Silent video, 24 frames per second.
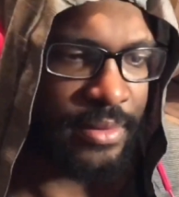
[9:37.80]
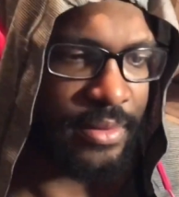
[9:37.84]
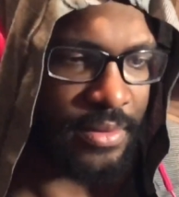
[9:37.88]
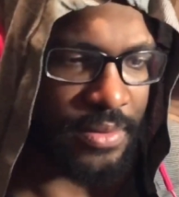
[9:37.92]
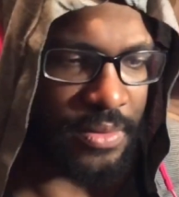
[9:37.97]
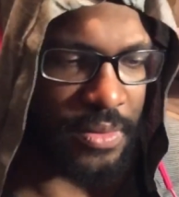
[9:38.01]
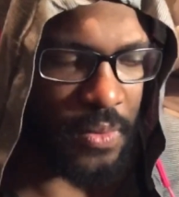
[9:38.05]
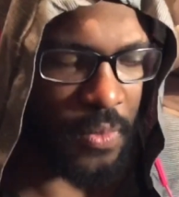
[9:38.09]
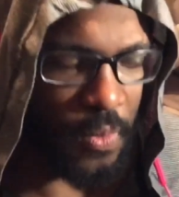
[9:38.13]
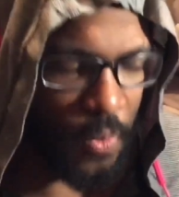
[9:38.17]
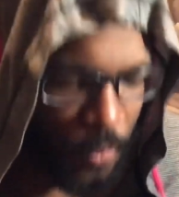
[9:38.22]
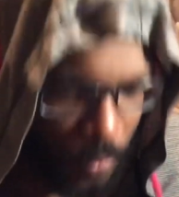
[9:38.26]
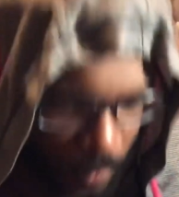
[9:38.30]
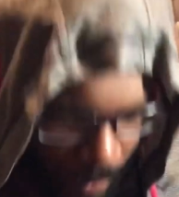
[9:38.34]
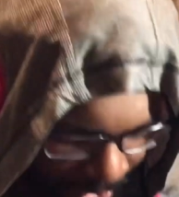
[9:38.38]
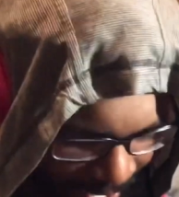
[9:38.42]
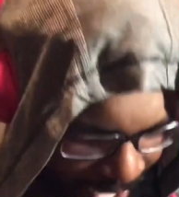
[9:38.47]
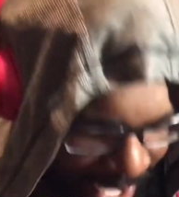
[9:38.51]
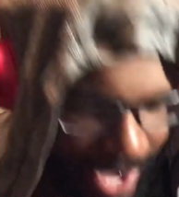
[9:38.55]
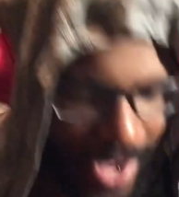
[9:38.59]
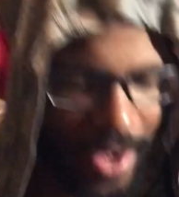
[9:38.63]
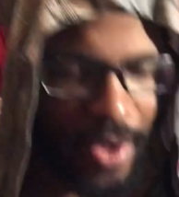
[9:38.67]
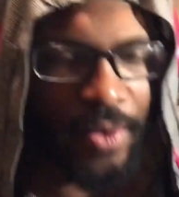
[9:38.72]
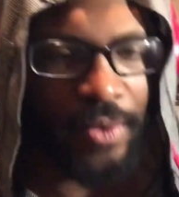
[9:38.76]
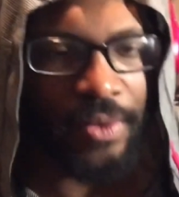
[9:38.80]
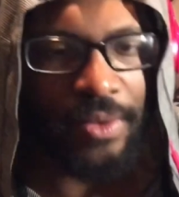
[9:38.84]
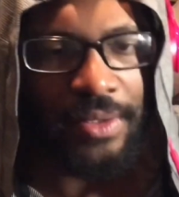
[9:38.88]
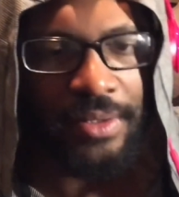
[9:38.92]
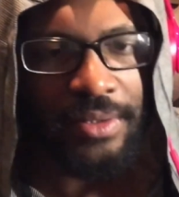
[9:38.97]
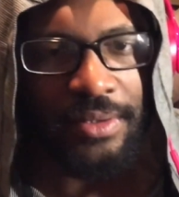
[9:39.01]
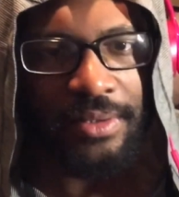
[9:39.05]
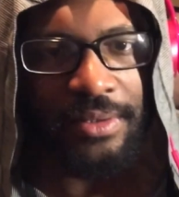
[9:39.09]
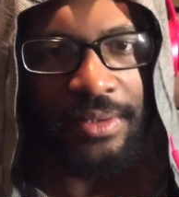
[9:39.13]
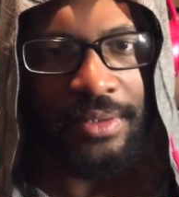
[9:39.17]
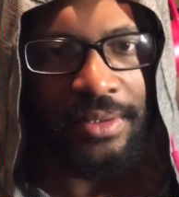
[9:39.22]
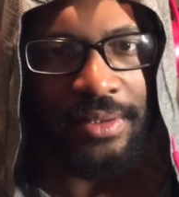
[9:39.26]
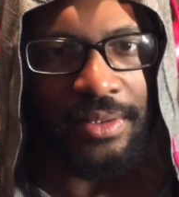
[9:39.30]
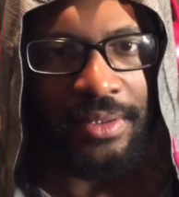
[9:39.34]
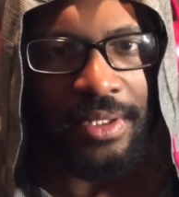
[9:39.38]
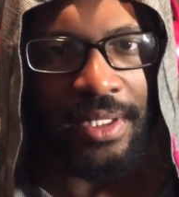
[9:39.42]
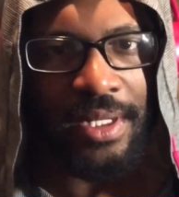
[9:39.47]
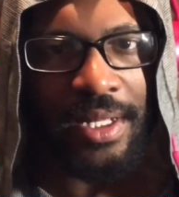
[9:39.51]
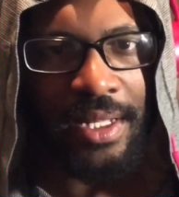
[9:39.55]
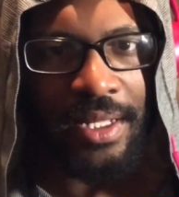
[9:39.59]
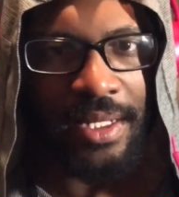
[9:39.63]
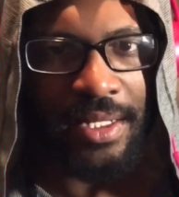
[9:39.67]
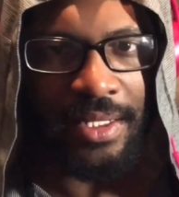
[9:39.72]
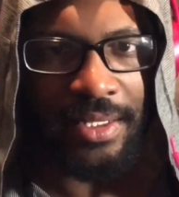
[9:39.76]
Wow,
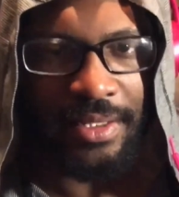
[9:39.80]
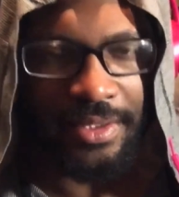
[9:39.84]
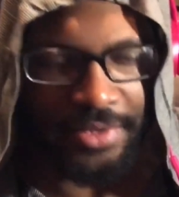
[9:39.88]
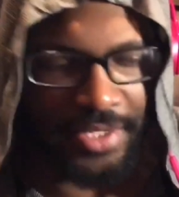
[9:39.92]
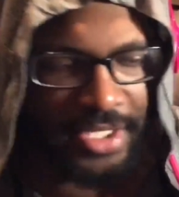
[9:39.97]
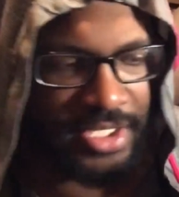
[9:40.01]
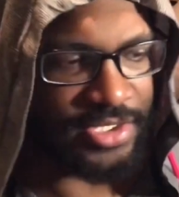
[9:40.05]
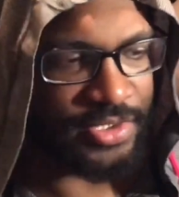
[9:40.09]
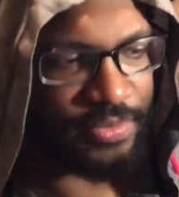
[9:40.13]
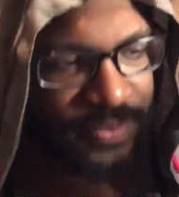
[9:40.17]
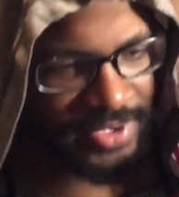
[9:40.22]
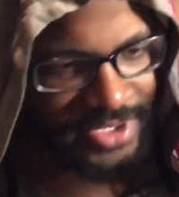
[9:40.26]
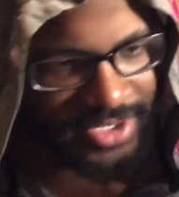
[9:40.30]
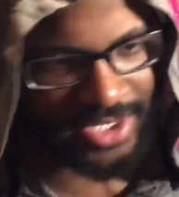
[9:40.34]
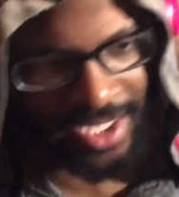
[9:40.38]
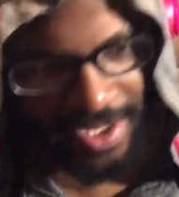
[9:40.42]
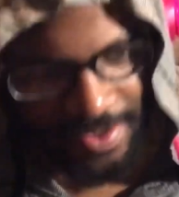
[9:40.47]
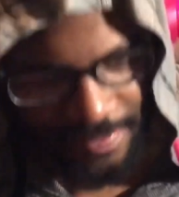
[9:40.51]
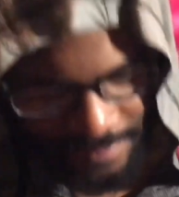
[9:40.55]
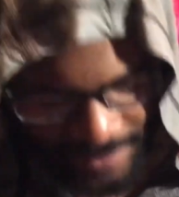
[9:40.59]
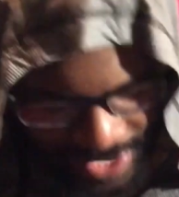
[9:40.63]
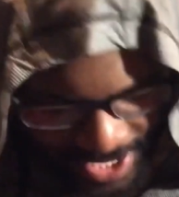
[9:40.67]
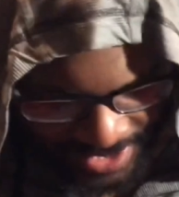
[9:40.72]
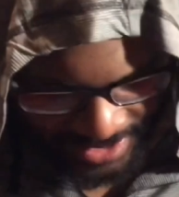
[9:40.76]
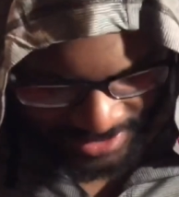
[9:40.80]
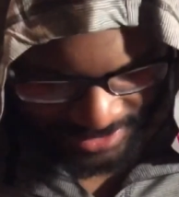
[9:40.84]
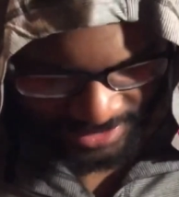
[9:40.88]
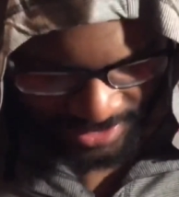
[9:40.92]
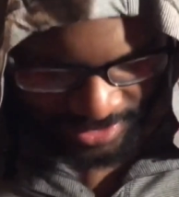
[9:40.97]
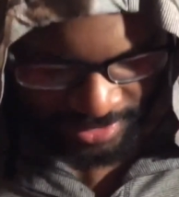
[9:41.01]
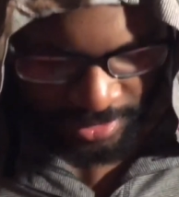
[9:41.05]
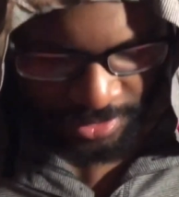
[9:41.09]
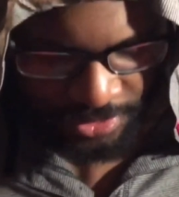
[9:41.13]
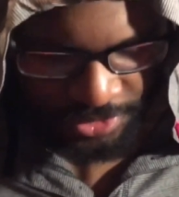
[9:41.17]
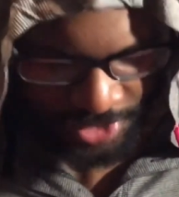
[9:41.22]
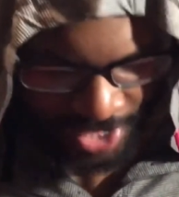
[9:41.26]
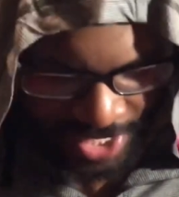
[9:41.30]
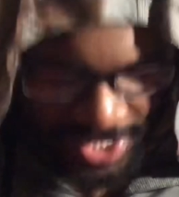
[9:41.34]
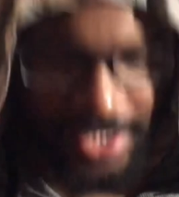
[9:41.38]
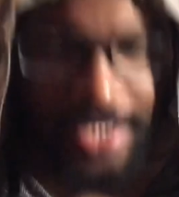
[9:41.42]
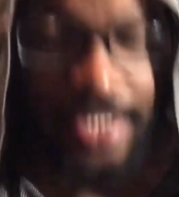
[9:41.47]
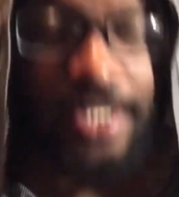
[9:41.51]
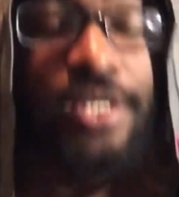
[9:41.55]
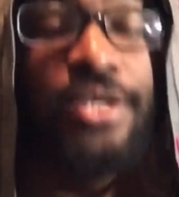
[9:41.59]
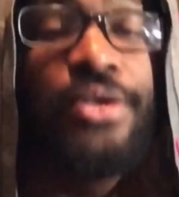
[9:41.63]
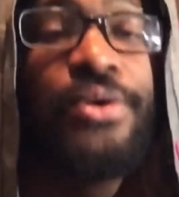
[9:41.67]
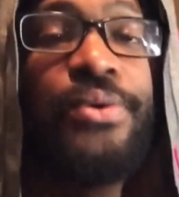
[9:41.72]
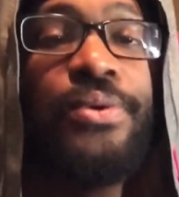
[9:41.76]
this was amazing. Thank
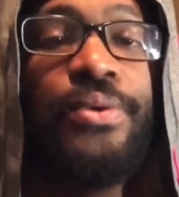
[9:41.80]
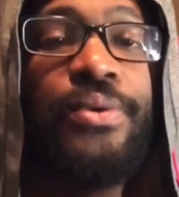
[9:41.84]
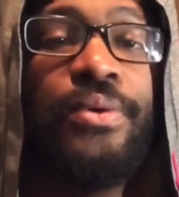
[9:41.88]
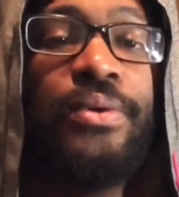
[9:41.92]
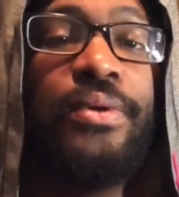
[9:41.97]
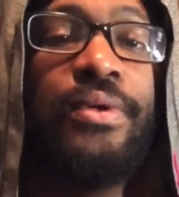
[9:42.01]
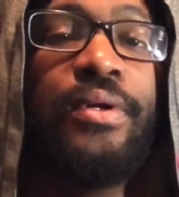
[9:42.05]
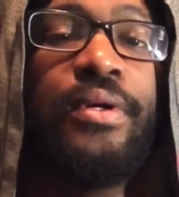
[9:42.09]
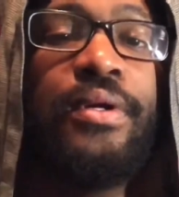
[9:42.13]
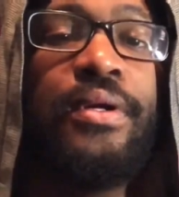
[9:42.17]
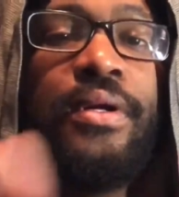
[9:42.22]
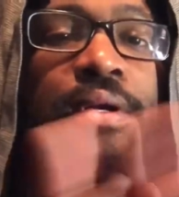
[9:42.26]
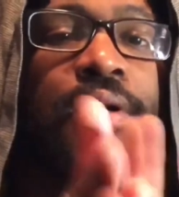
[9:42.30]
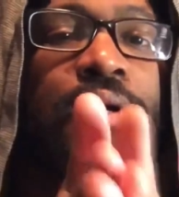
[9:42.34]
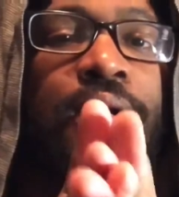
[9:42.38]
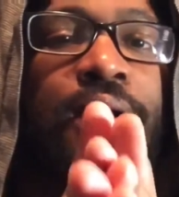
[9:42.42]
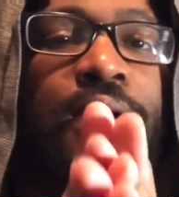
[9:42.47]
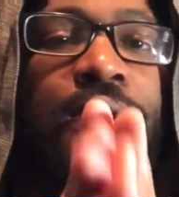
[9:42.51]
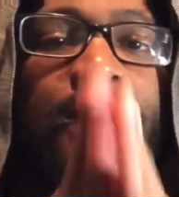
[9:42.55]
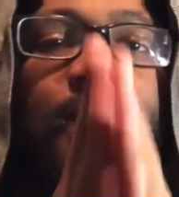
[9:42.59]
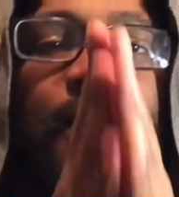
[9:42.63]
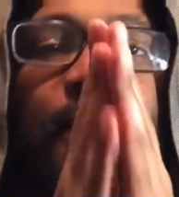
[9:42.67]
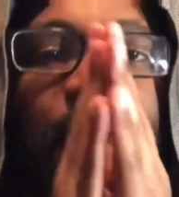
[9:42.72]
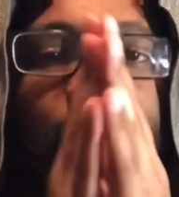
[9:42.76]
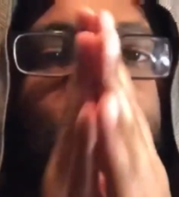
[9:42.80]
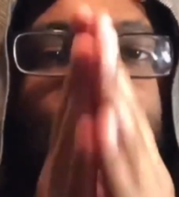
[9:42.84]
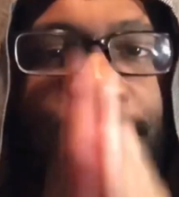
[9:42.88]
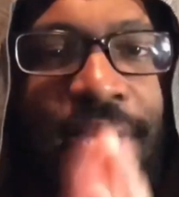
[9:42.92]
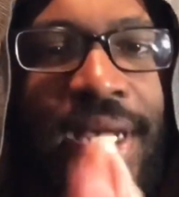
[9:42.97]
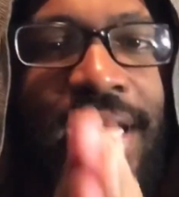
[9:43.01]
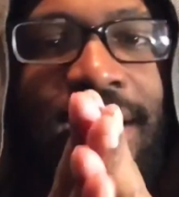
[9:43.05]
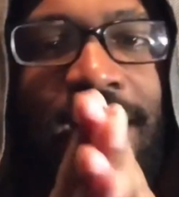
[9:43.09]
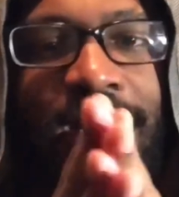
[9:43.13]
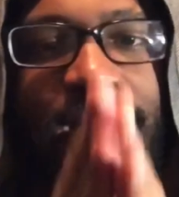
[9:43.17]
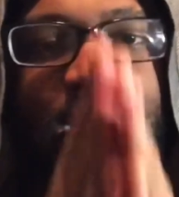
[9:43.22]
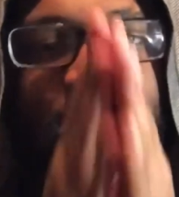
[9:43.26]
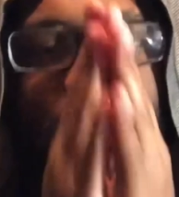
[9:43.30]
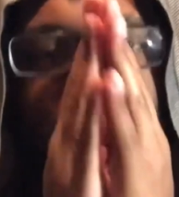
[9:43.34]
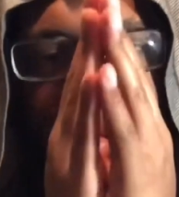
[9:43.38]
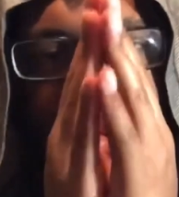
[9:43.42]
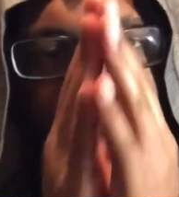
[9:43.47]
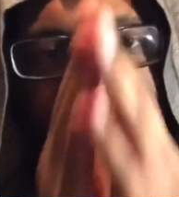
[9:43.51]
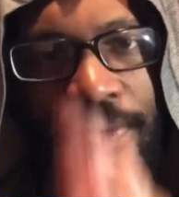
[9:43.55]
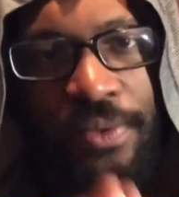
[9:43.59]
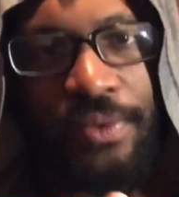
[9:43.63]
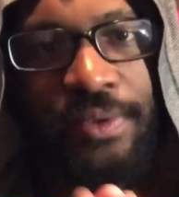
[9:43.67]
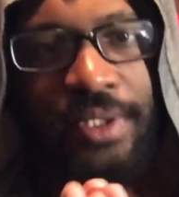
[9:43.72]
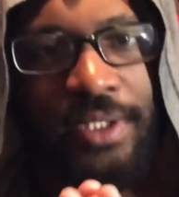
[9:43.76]
you, Big
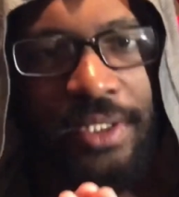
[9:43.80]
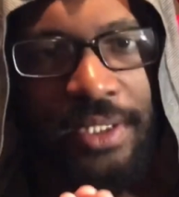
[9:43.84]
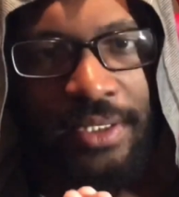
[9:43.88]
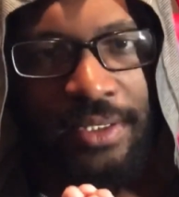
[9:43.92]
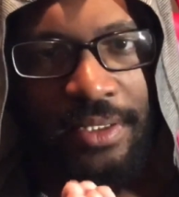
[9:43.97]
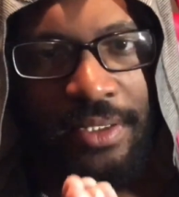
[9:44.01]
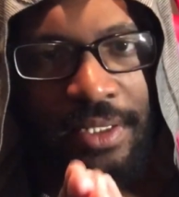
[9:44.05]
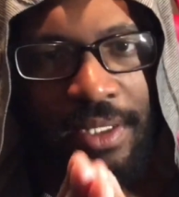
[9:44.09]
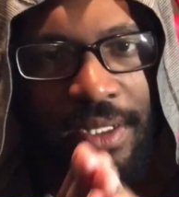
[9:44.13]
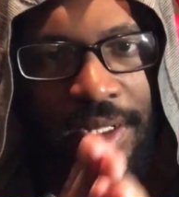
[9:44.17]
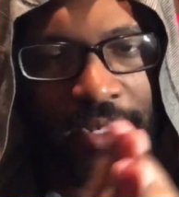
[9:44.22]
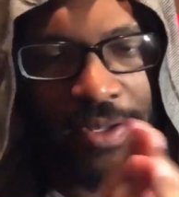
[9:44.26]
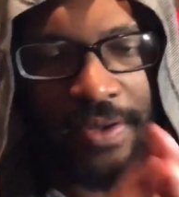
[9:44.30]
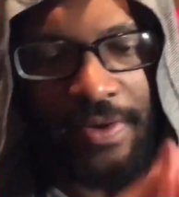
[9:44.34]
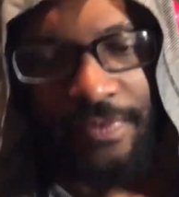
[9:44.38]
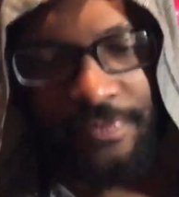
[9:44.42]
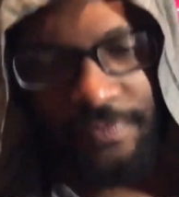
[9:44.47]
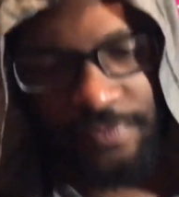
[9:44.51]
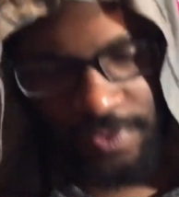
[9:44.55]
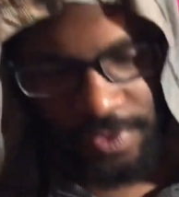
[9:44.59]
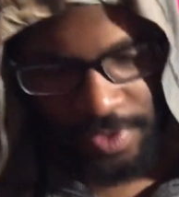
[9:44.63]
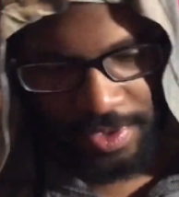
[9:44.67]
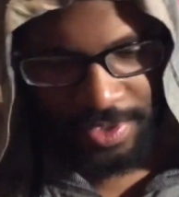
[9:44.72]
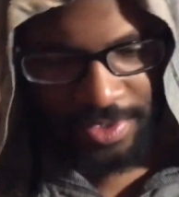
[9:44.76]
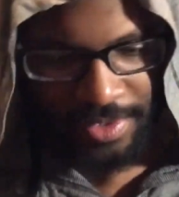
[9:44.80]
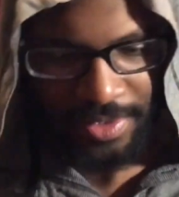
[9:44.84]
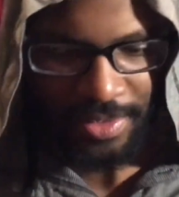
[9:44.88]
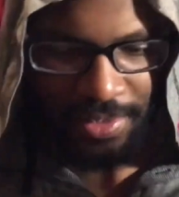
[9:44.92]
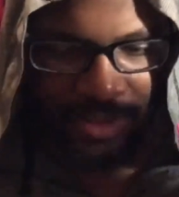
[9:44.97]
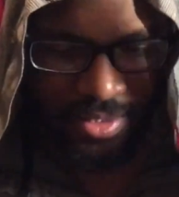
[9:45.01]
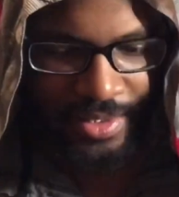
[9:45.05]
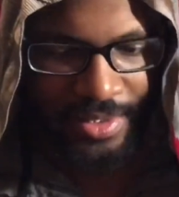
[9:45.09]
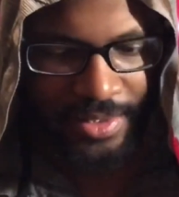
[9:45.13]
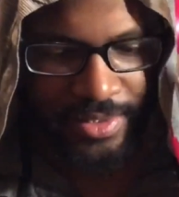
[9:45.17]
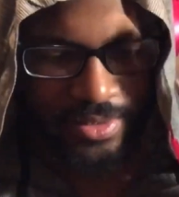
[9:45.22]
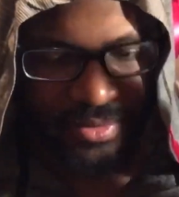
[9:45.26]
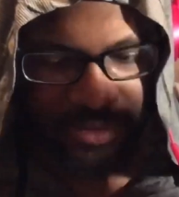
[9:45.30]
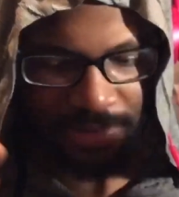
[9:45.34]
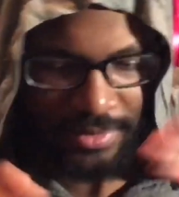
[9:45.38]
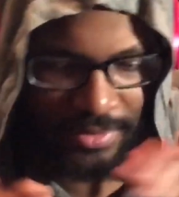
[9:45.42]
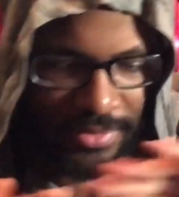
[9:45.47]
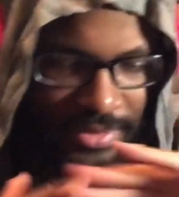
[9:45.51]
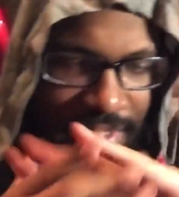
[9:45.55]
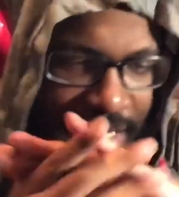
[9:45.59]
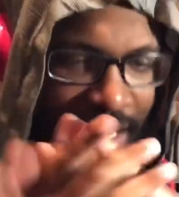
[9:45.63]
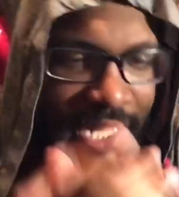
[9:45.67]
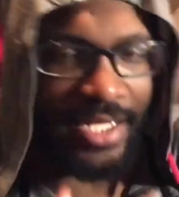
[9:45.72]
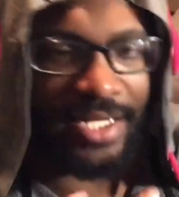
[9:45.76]
Kahuna, for
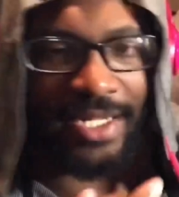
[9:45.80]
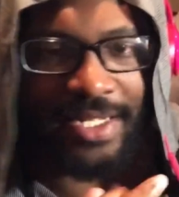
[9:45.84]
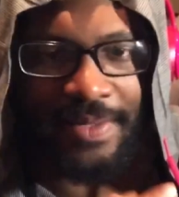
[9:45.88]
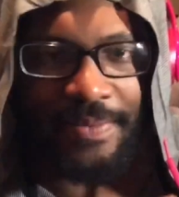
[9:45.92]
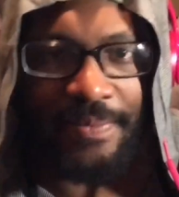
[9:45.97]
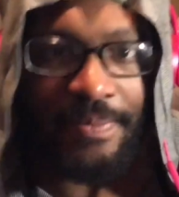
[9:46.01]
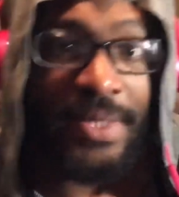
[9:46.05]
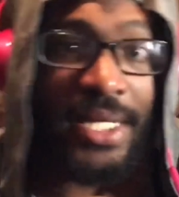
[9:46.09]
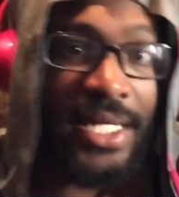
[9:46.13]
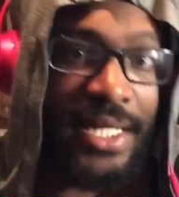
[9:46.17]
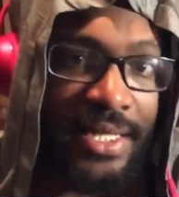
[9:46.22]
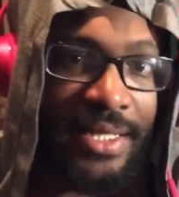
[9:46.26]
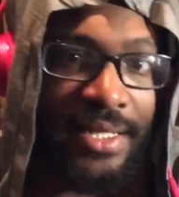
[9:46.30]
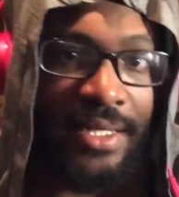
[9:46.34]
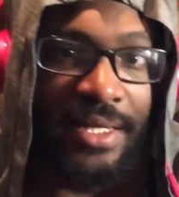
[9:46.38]
telling me